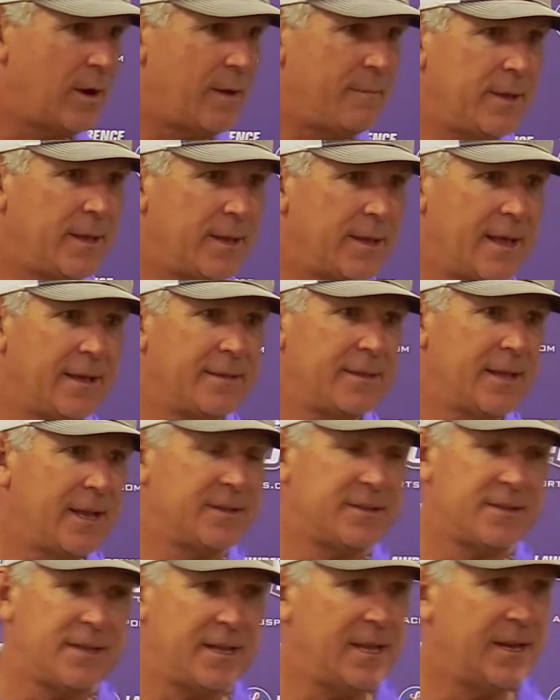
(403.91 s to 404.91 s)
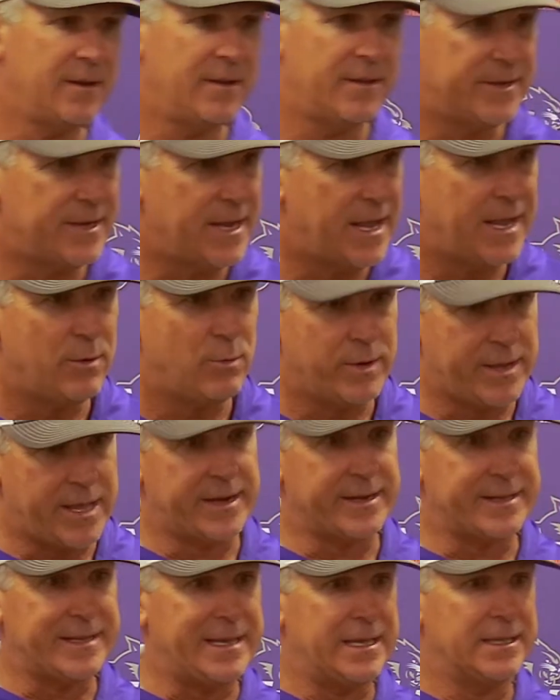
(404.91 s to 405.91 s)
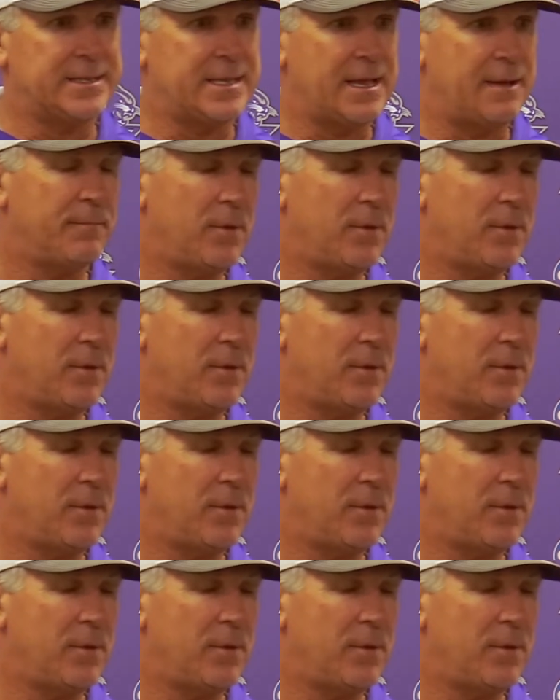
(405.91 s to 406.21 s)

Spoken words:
I mean, at the end of the day, we got to get that